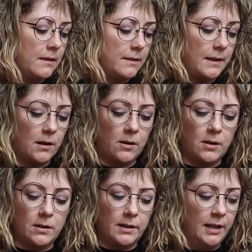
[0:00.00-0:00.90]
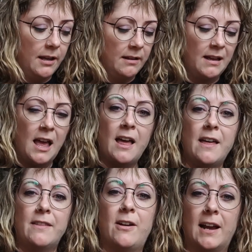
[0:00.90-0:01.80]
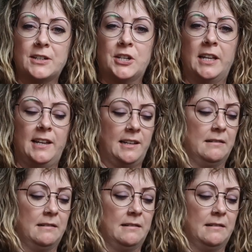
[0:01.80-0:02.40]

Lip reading: they're actually